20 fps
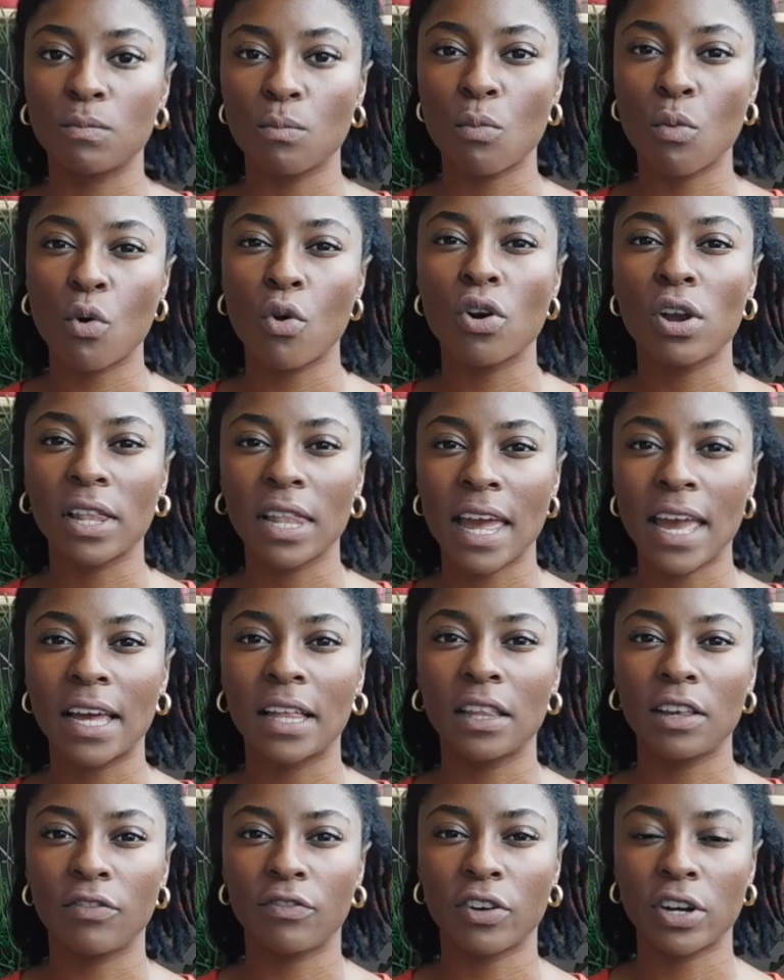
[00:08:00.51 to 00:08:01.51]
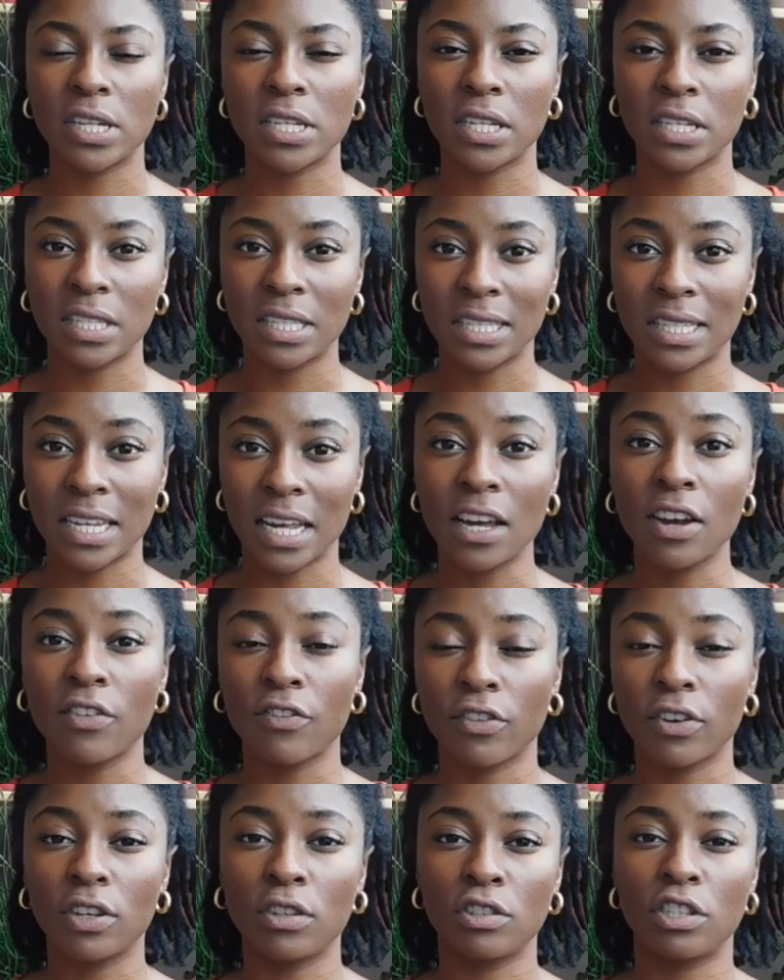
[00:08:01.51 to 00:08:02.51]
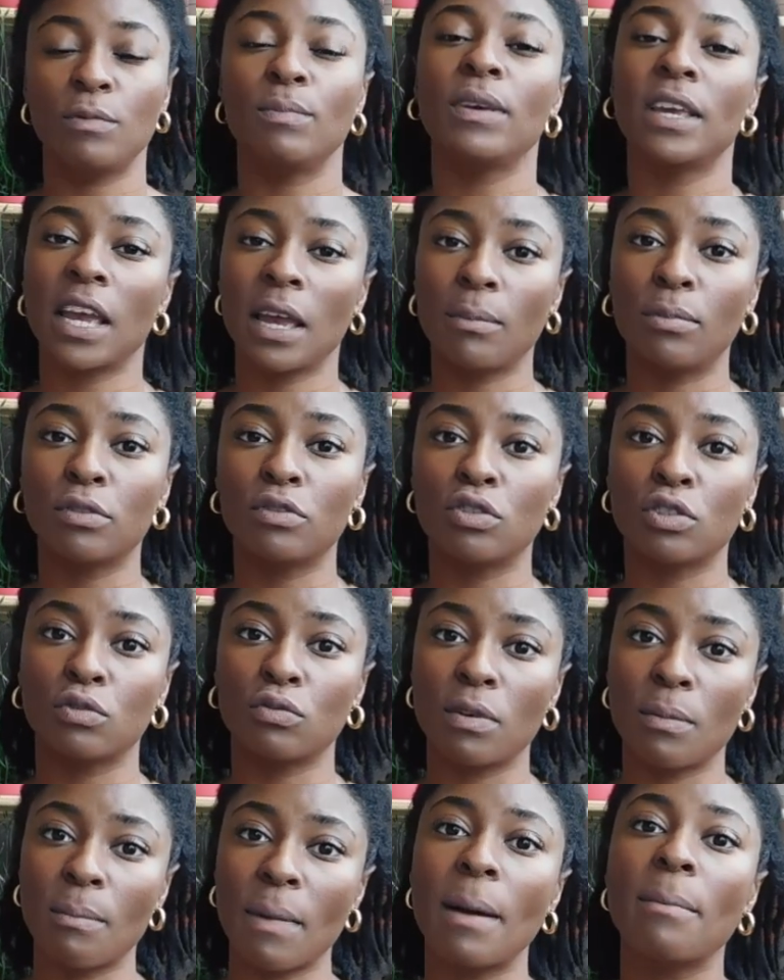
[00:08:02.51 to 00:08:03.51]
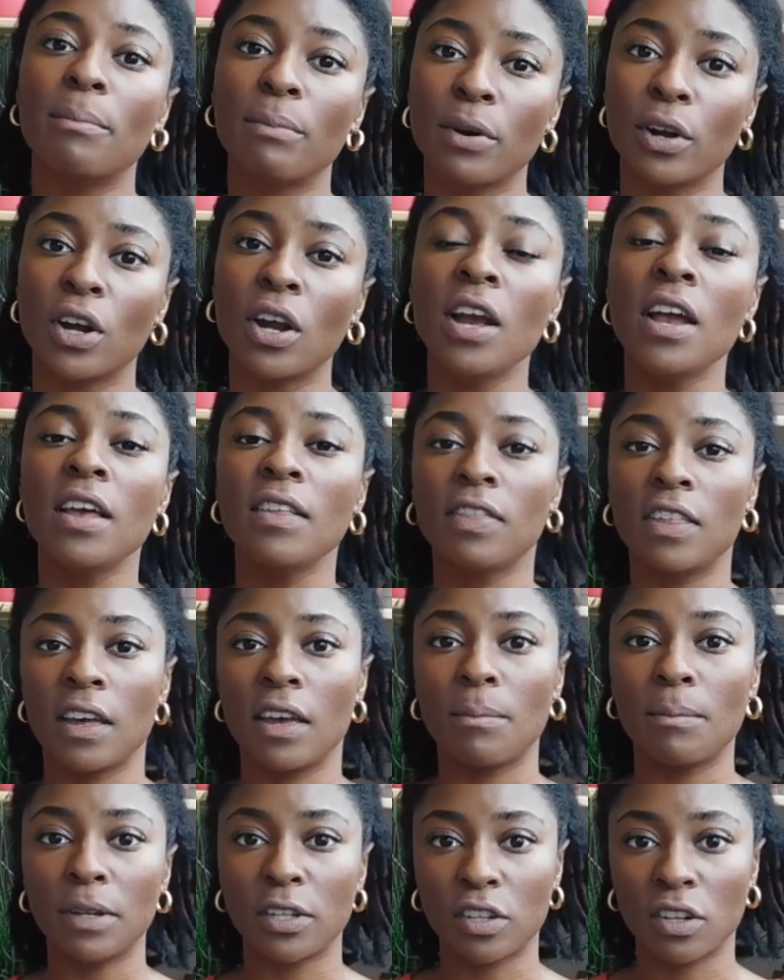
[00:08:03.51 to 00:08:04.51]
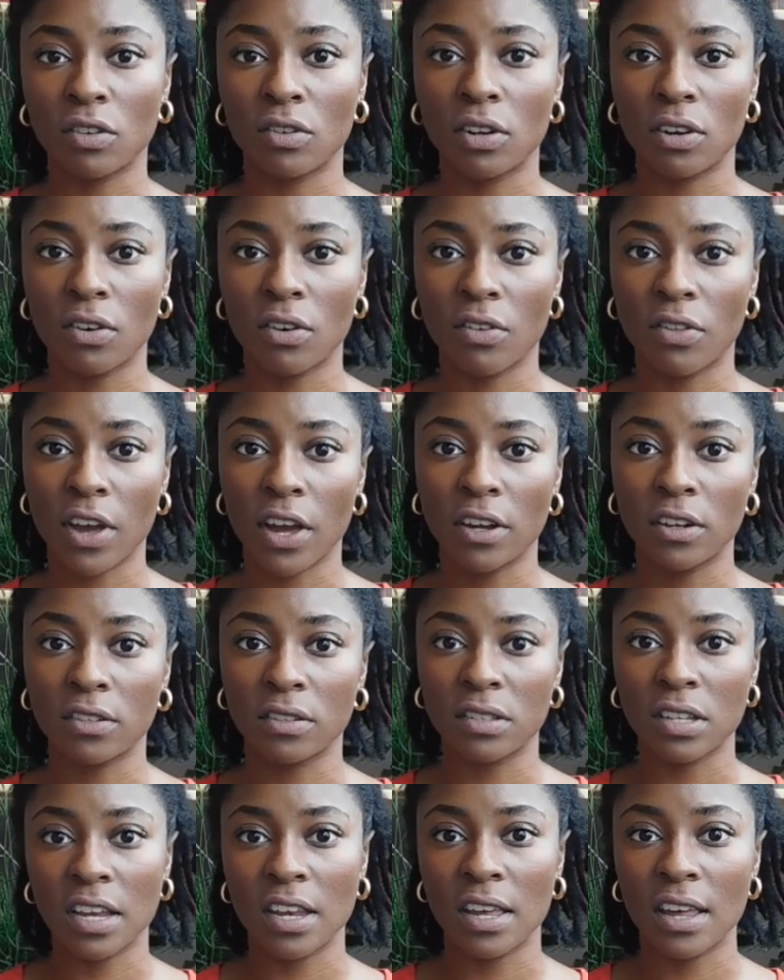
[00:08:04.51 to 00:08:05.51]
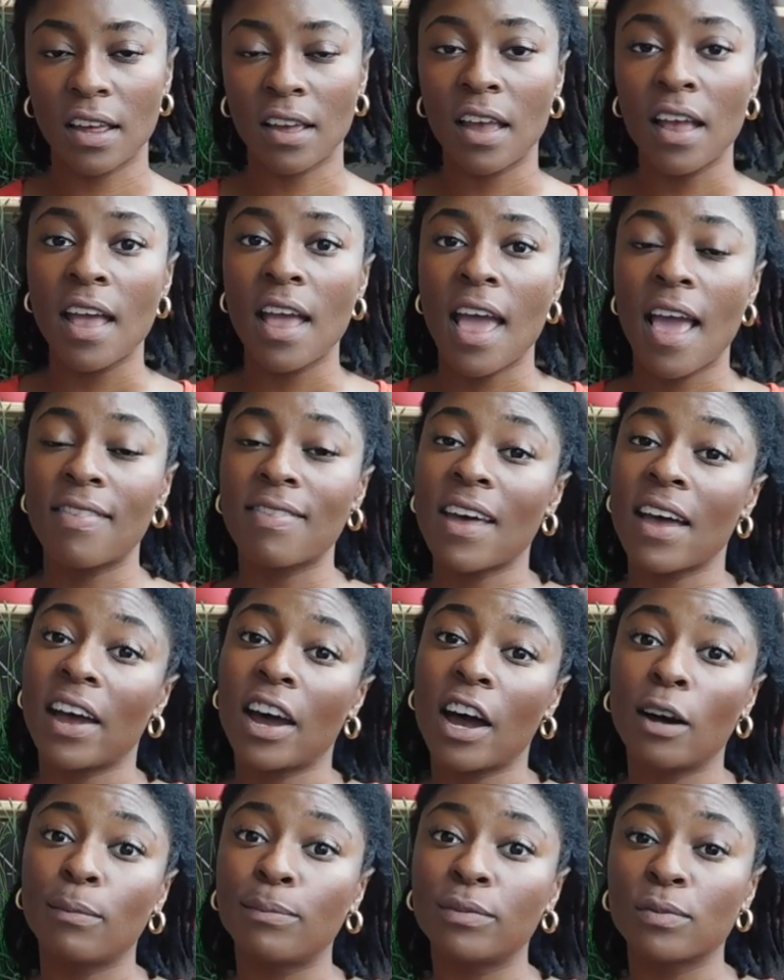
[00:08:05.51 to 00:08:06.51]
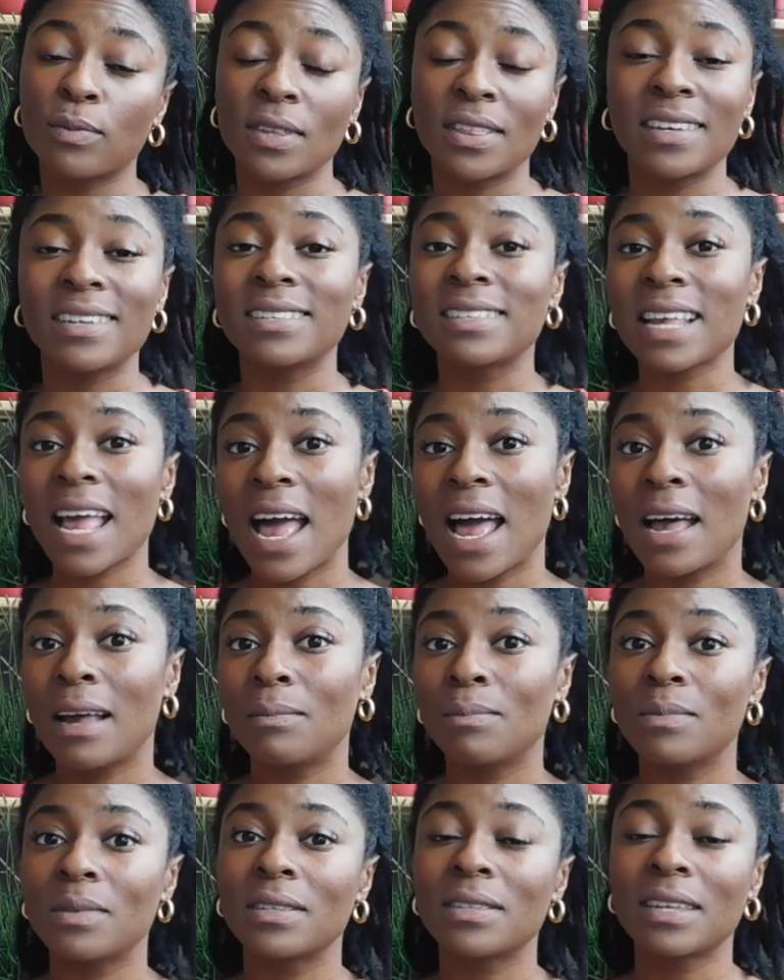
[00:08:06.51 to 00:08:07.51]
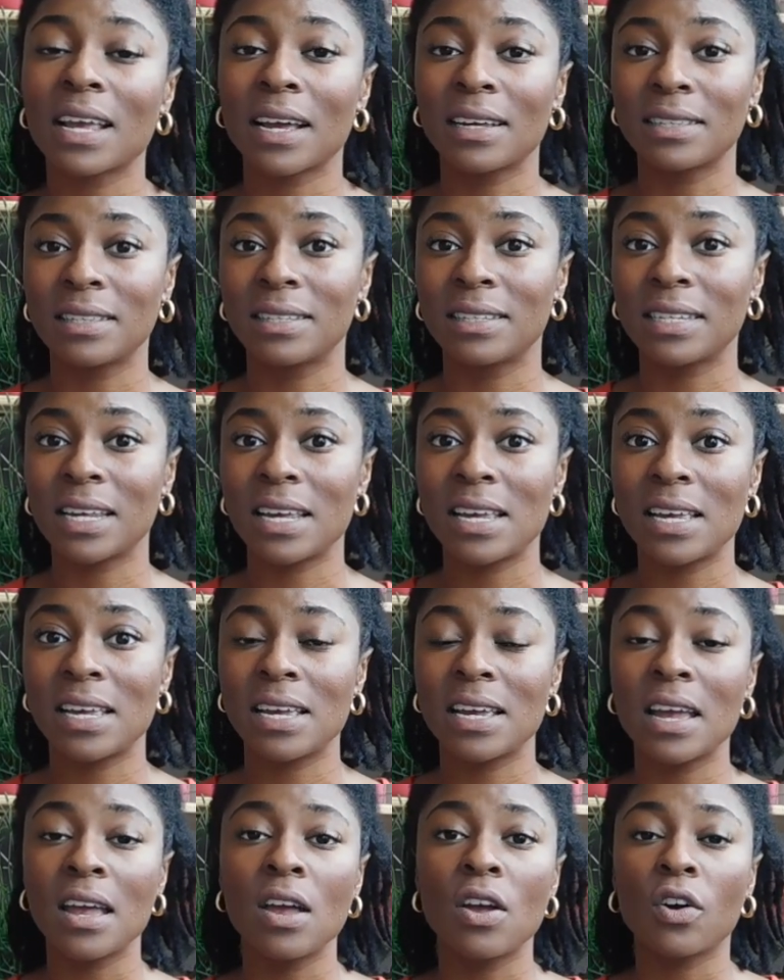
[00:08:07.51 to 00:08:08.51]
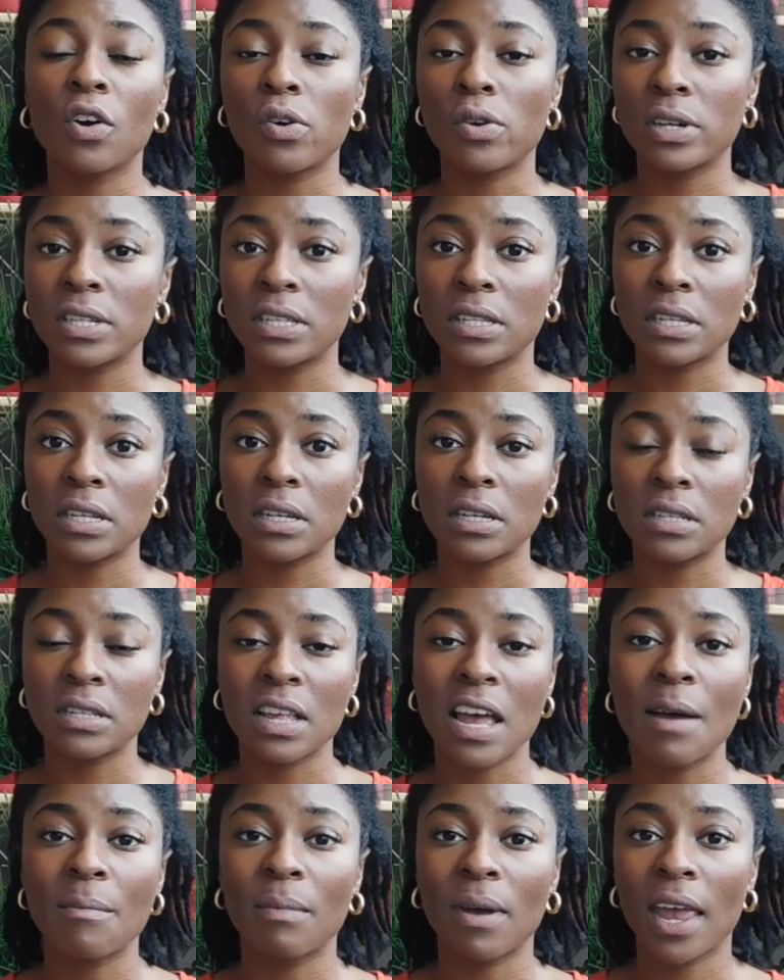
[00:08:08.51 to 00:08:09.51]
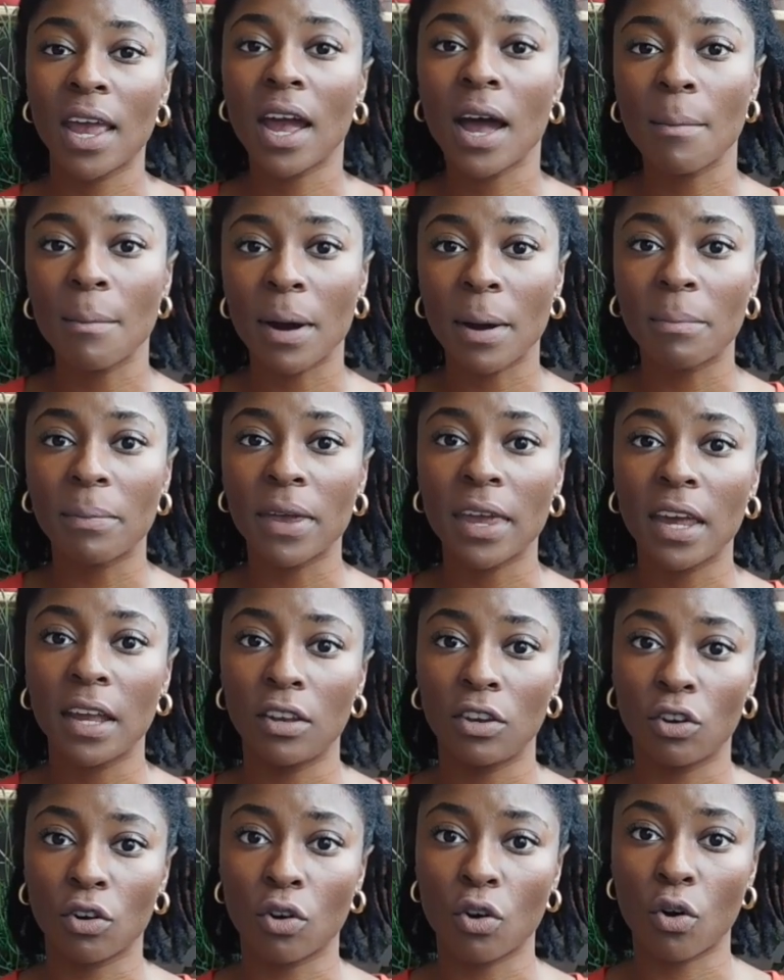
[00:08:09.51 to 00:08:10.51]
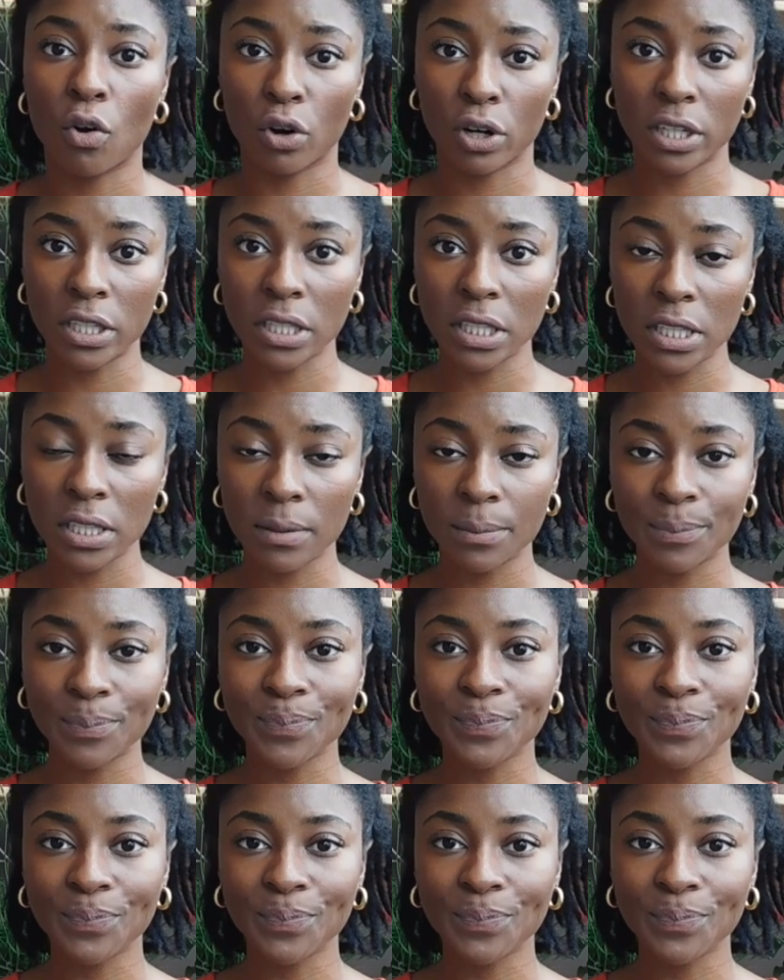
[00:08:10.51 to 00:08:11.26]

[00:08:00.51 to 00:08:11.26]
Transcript: more likely for it to stick, for you to be able to remember the material that you're studying. And that helps with exams, testing, quizzes that might come up in your course.